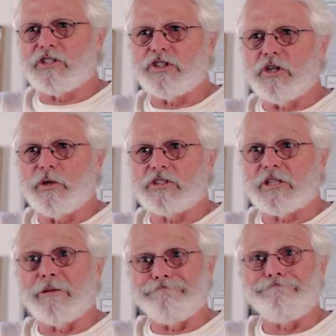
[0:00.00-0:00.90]
here? We
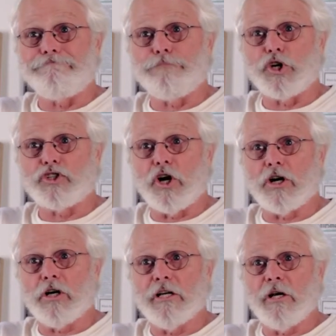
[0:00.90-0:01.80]
say, put a
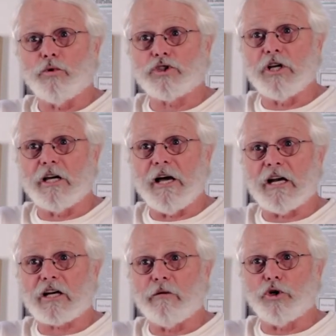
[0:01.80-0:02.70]
tunnel in, we'll tell you how
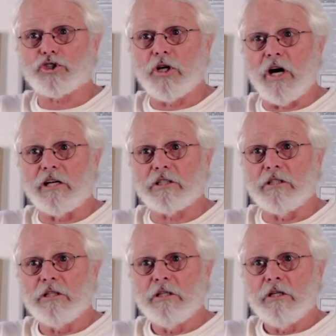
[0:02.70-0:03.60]
to commercialize
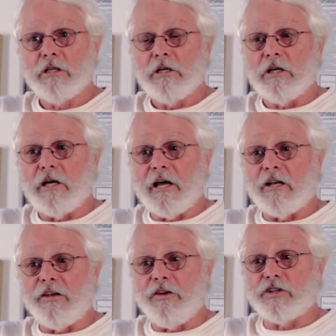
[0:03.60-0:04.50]
it.
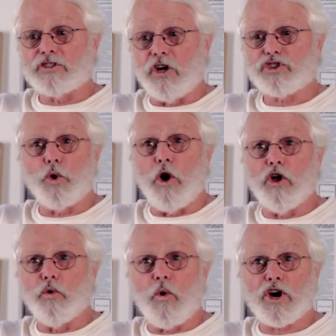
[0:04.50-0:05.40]
And there's also
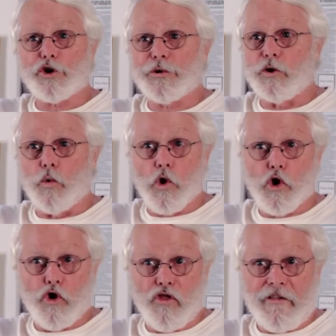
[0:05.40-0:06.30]
all the water in the
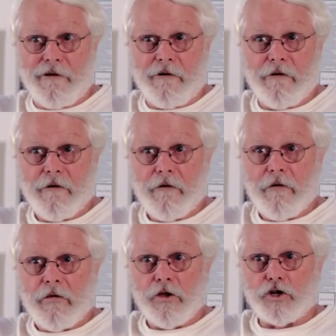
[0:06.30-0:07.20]
world there.
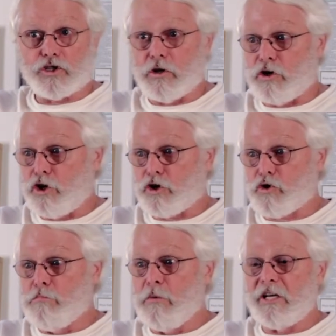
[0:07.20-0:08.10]
There's a
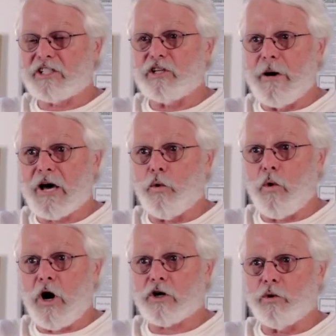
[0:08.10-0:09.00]
tremendous amount of
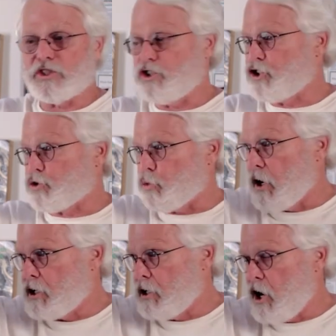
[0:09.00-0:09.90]
water which is just
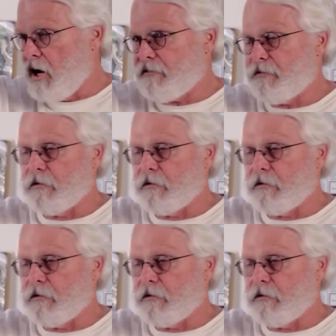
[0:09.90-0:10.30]
running off